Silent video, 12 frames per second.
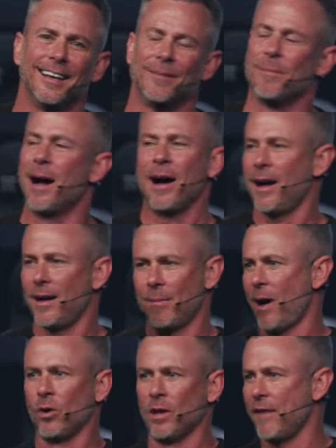
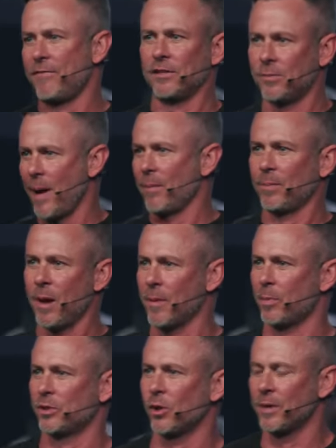My whole life is about coming
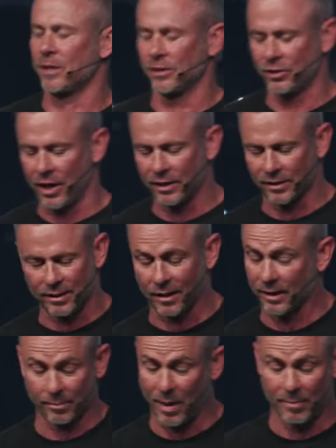up with sermon illustrations. And I was like,